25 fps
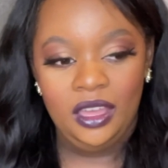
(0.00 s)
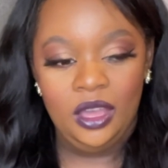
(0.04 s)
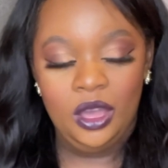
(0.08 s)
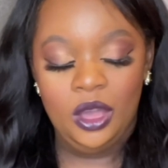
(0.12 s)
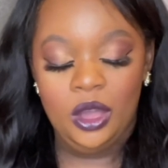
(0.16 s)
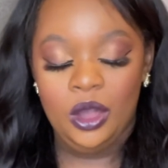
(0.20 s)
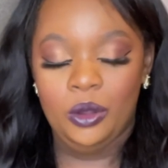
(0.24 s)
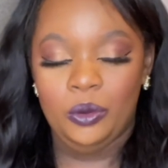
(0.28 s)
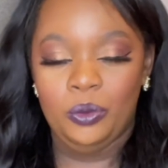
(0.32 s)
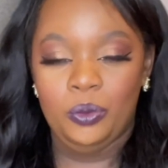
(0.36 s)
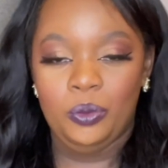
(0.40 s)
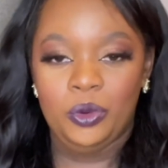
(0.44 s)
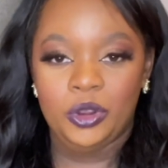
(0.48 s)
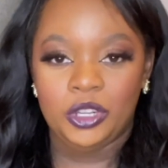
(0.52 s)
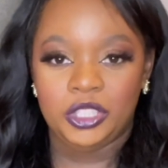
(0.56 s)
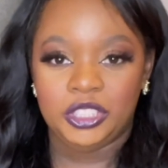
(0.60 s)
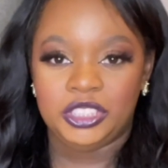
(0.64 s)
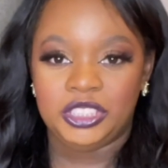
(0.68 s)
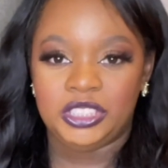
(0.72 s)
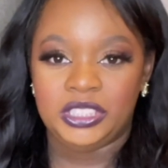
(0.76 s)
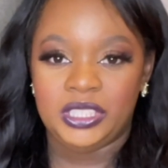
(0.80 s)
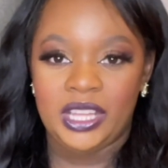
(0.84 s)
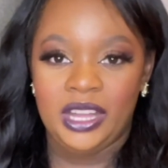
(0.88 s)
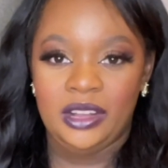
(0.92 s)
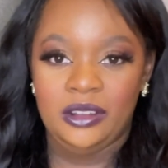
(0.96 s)
a
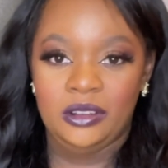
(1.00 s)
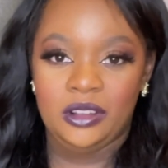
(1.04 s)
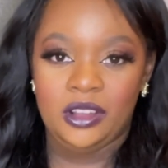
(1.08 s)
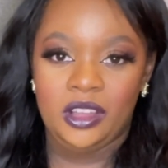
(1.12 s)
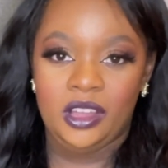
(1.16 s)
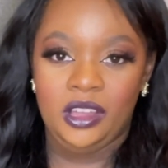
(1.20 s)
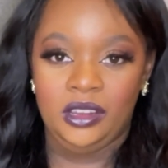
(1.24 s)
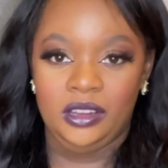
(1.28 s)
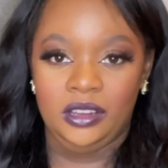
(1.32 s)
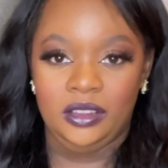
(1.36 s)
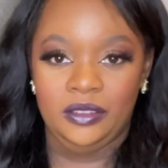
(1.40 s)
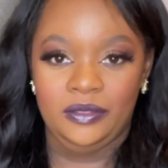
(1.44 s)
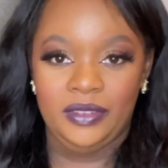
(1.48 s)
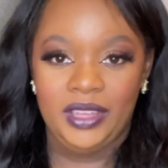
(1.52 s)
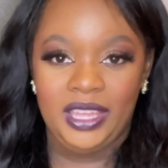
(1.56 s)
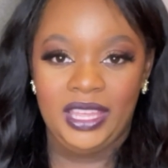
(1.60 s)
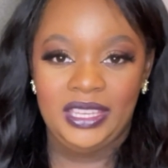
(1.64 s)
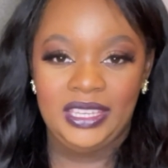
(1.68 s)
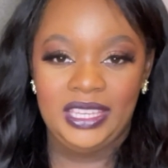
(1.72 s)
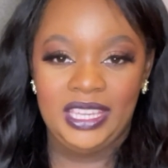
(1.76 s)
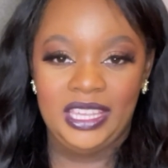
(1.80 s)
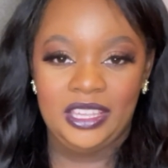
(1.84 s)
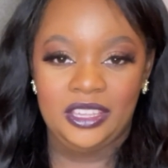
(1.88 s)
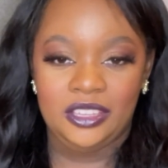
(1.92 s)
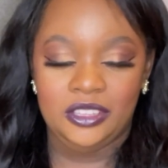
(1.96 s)
washed out colour that
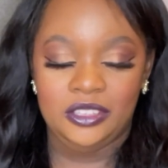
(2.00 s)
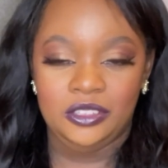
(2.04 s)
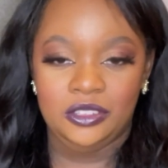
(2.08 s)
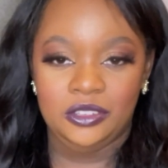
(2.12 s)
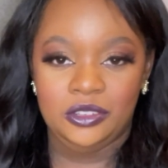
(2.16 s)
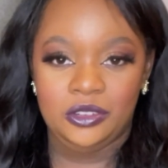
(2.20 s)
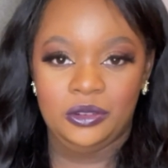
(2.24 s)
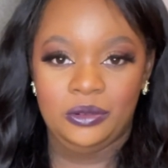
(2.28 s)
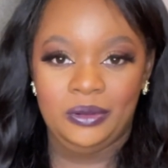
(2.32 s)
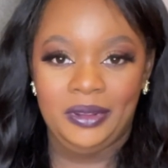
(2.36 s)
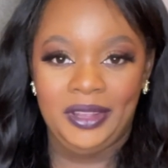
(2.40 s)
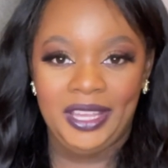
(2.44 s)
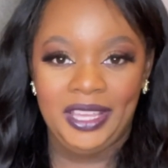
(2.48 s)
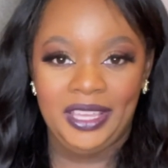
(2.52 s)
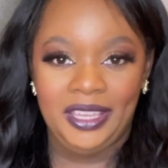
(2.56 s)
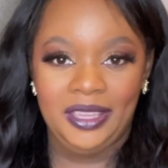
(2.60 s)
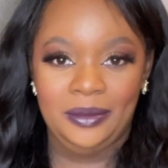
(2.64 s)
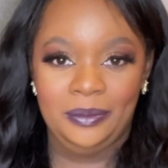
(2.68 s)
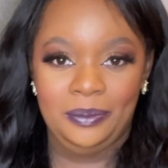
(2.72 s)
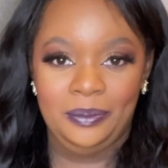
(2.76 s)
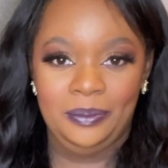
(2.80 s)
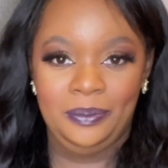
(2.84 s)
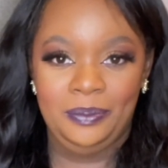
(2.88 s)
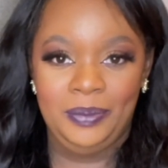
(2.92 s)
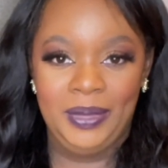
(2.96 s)
they can look quite
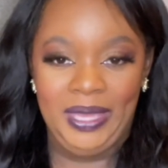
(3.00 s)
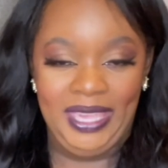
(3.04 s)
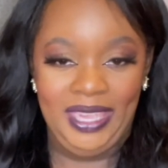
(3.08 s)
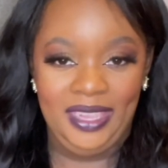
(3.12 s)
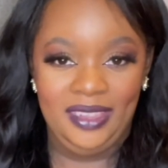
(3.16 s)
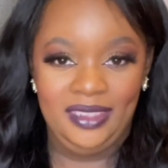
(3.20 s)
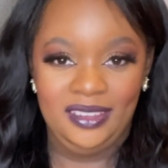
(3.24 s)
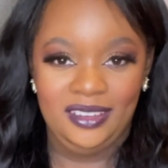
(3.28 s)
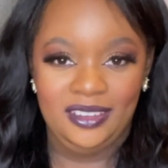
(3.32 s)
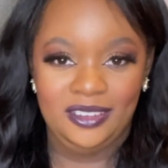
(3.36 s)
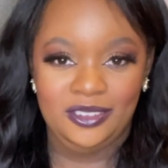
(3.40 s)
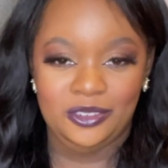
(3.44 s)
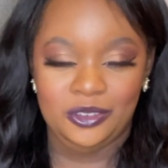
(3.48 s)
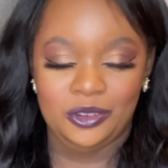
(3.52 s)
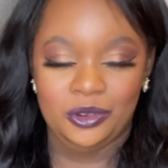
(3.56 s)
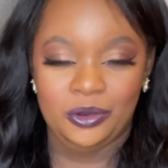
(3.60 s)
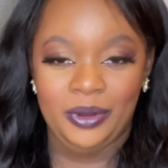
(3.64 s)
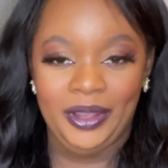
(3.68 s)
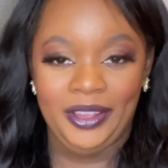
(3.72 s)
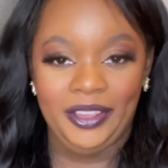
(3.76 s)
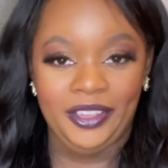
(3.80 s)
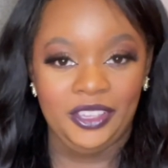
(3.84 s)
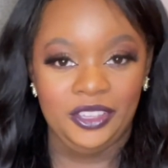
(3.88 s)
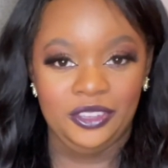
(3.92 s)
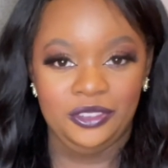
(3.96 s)
pink or
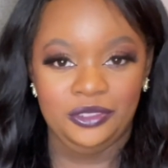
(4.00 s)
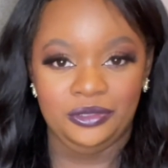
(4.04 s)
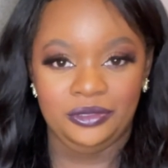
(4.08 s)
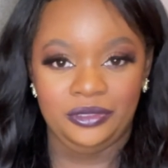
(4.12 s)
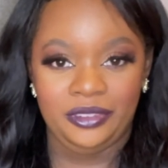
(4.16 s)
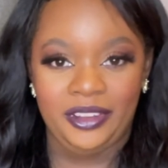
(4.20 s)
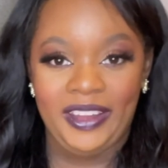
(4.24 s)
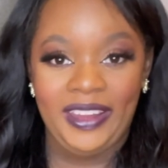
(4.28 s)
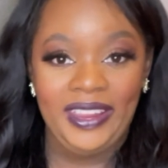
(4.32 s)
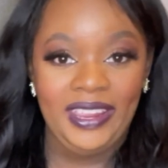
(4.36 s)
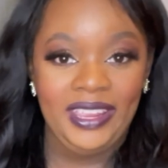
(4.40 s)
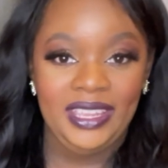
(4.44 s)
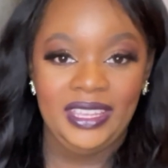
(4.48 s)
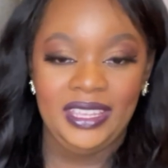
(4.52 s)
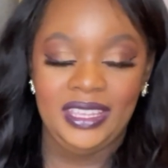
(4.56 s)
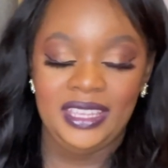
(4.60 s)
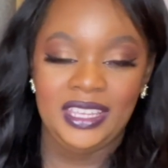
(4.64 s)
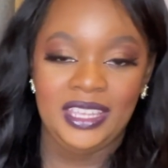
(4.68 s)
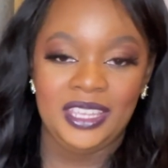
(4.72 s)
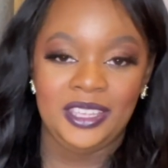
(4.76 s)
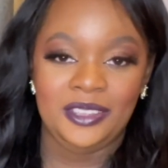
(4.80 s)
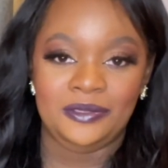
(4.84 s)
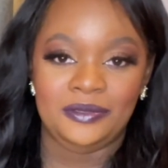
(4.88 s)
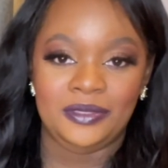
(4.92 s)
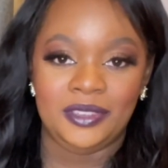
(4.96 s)
quite grey
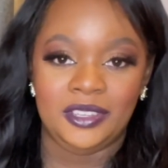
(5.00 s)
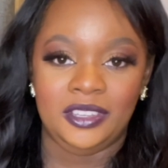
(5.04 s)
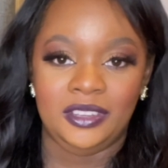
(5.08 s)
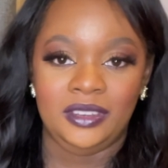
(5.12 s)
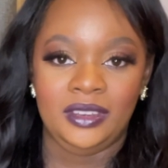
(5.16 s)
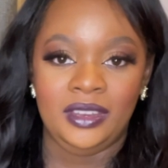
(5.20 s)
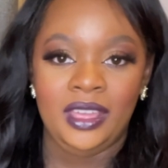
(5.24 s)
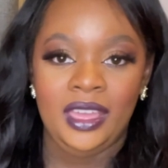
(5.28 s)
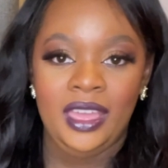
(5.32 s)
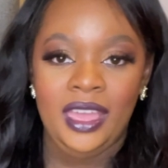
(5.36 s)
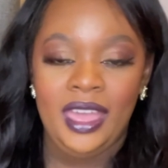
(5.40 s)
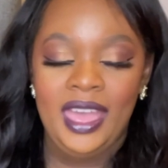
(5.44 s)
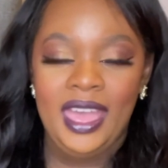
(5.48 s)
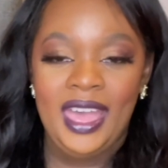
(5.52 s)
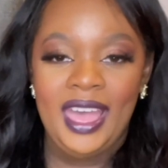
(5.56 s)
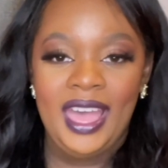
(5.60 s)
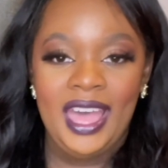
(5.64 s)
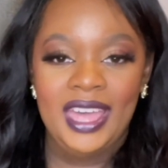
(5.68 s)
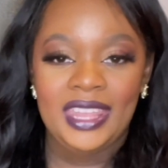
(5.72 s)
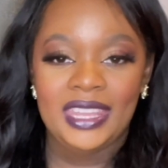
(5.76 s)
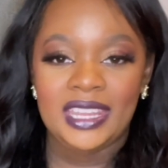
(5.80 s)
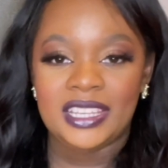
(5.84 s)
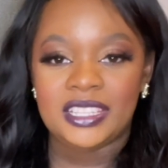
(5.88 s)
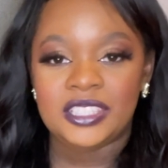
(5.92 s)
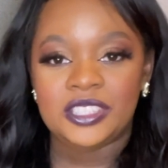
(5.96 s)
even,
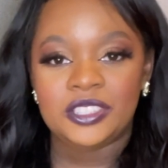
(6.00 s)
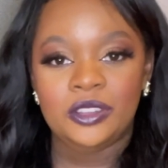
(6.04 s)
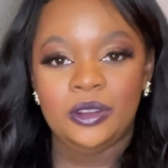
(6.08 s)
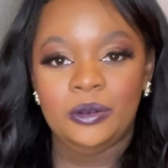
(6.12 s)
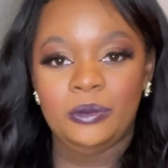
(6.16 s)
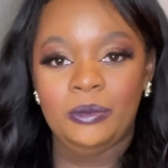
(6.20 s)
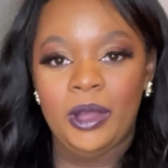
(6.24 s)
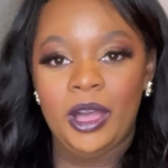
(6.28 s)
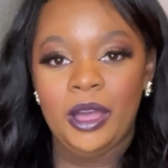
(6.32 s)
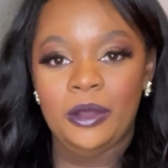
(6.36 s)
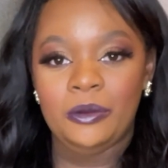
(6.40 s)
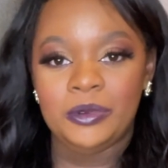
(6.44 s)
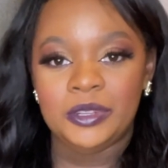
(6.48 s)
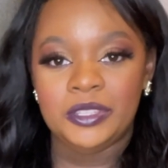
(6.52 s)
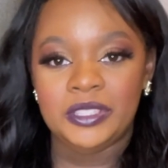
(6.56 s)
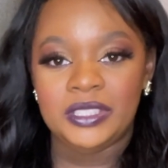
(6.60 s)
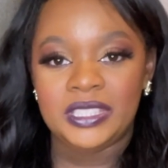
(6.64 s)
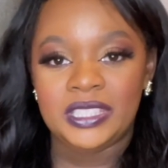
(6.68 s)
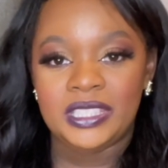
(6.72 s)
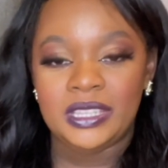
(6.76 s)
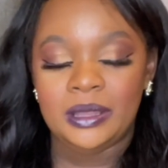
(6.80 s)
and that's not what I wanted.